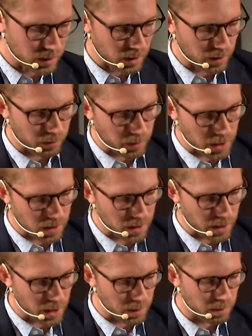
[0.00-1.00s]
if we
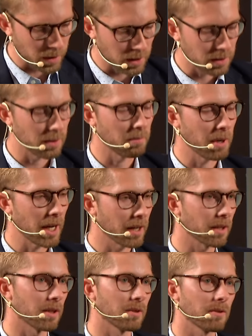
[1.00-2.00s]
start with the
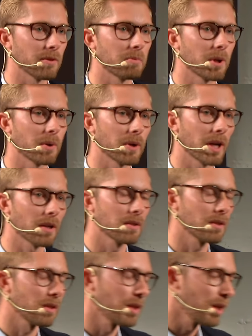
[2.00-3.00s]
background of the
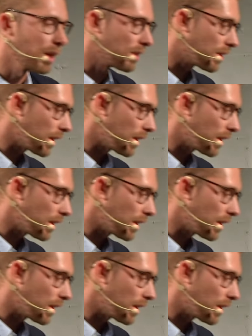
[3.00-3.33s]
project, it's